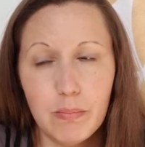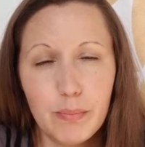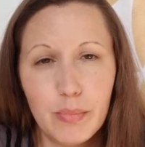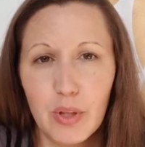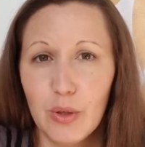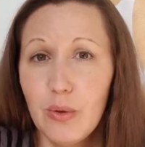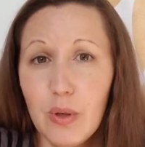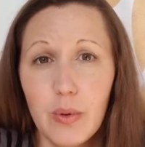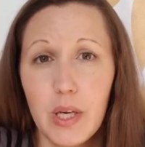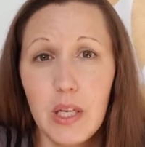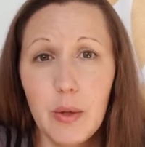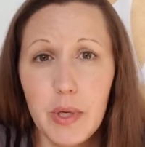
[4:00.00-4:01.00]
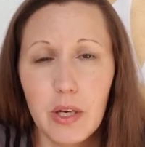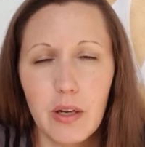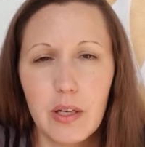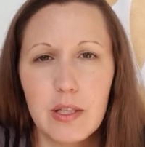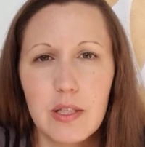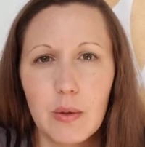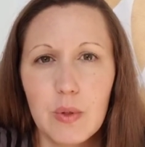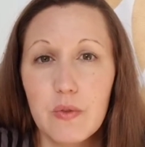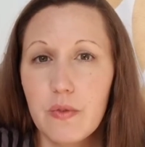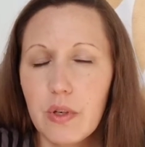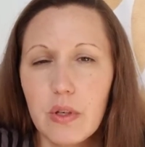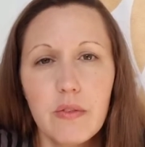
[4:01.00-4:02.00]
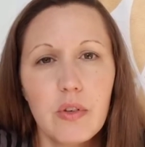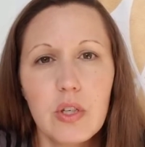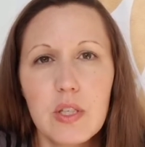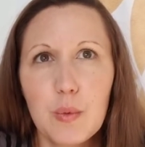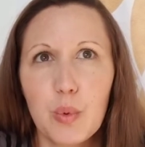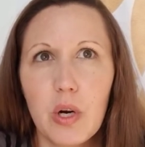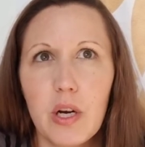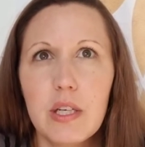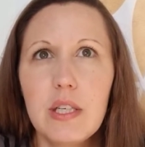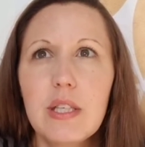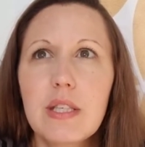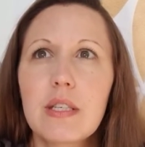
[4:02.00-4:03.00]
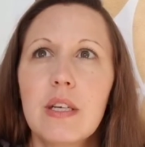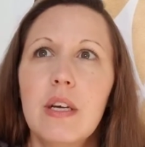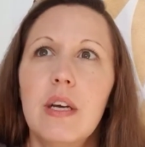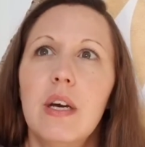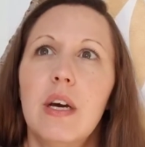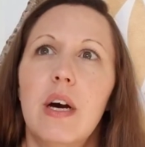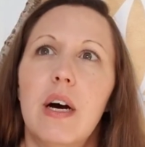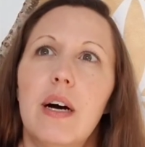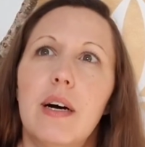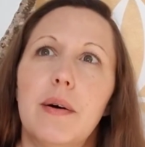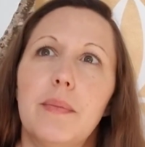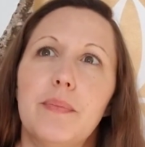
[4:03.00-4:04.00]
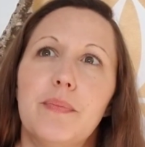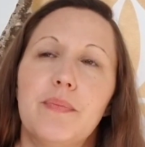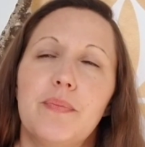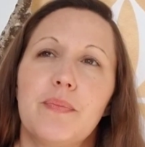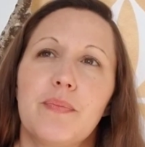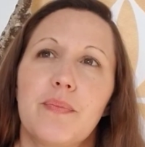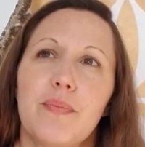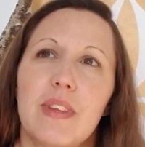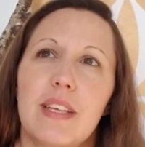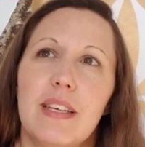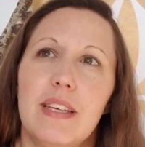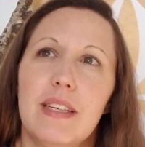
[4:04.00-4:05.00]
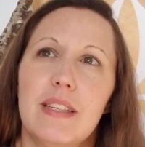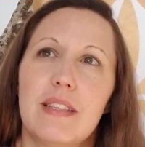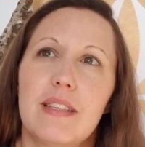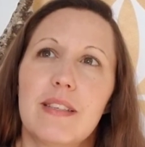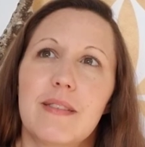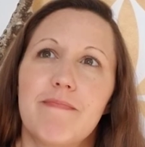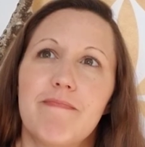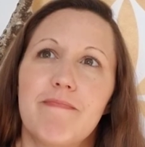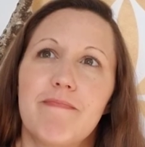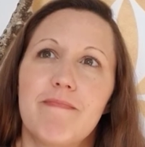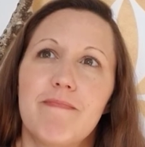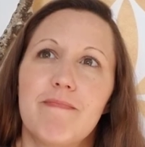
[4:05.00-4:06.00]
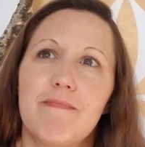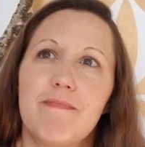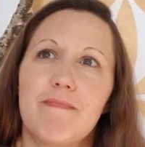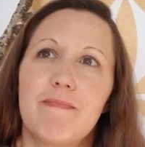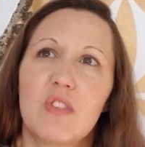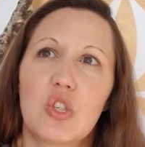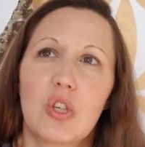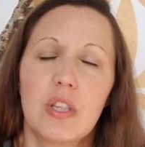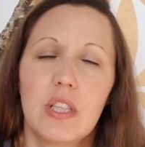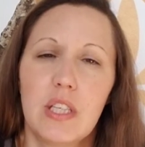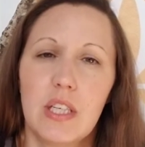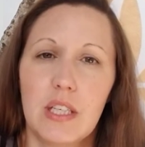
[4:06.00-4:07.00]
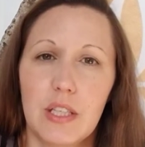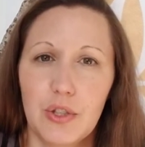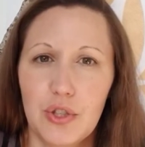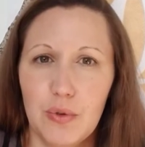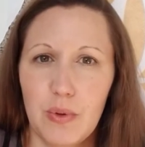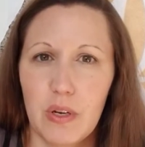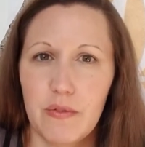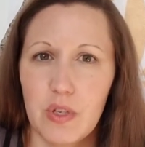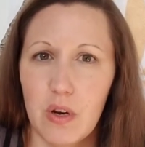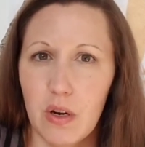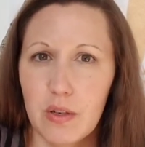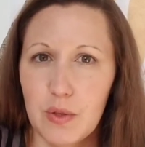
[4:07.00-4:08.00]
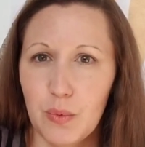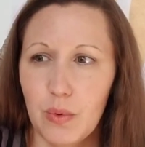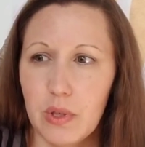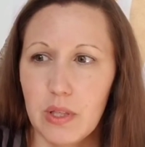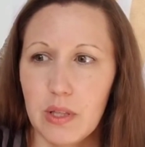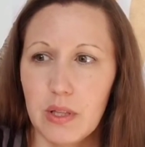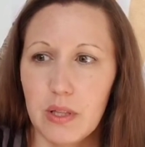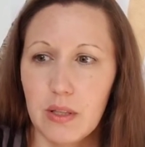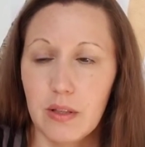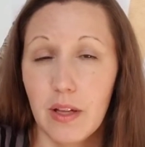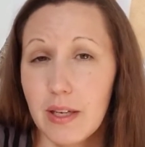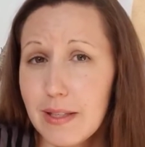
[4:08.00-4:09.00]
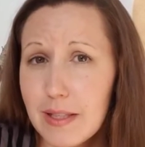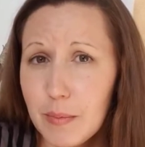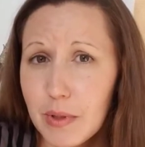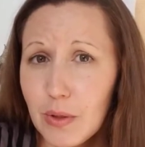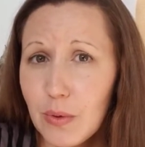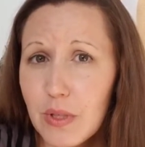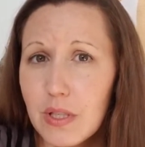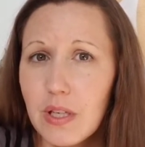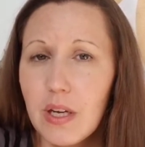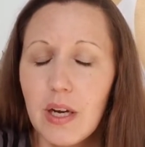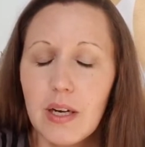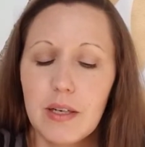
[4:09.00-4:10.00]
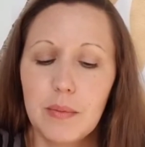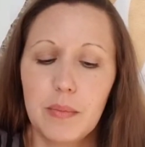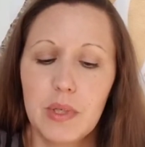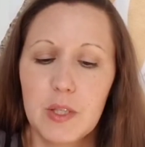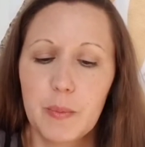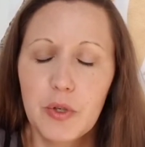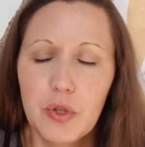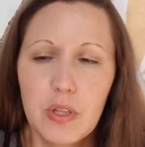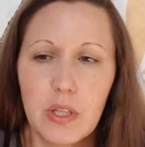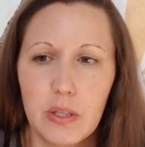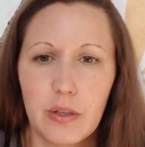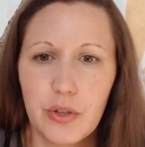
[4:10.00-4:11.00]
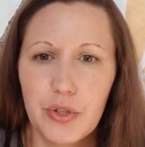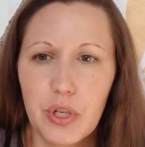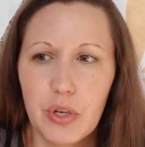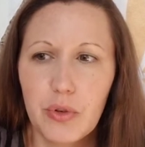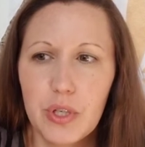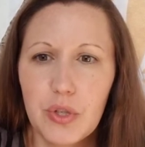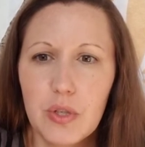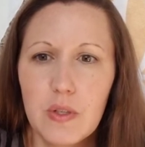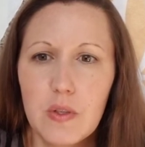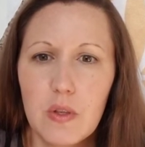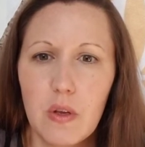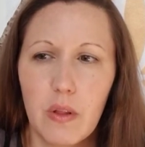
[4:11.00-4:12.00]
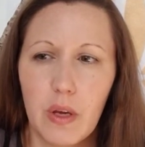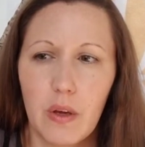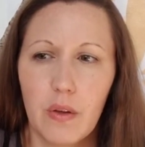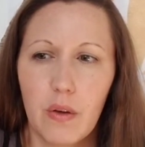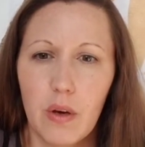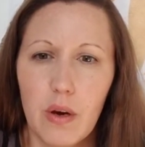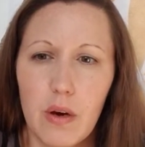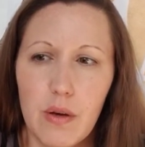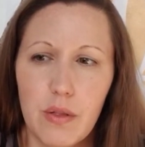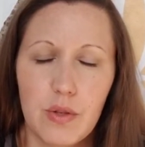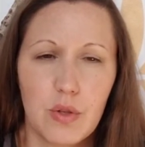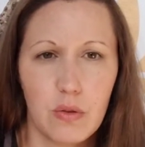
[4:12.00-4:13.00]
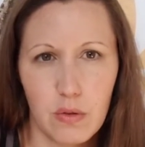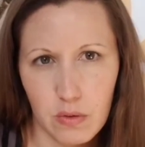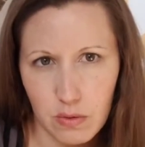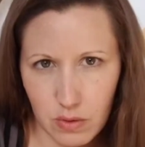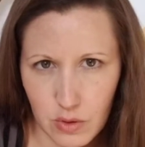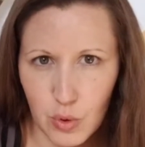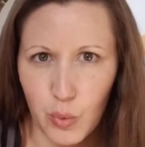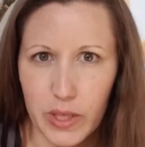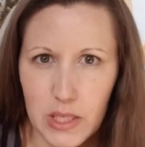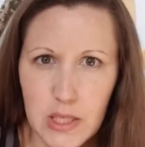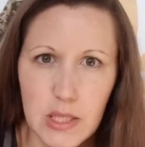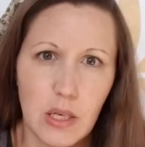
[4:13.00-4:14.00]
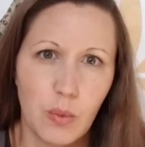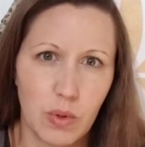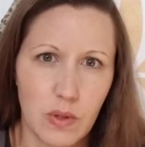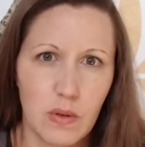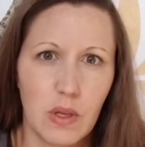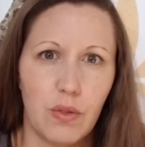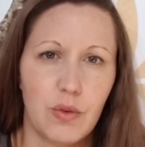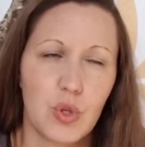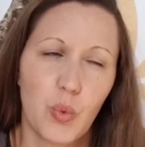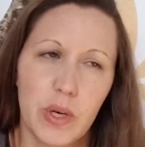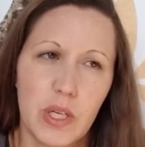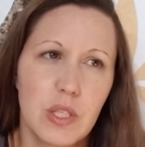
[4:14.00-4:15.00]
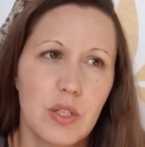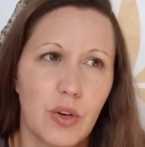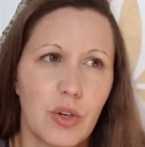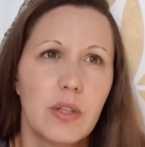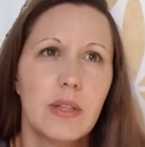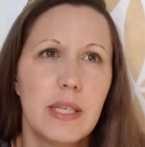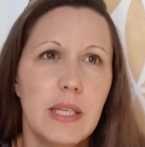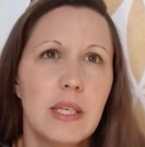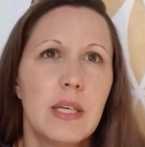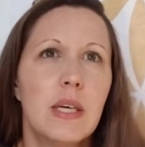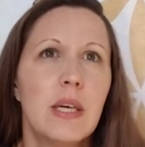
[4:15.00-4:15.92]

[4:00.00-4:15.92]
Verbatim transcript: blown away, to be honest. I was very, very surprised. Um, it's certainly an issue that I've talked with clients about, um, especially the younger generations, like uh, the, the 20s, anyone in their 20s currently.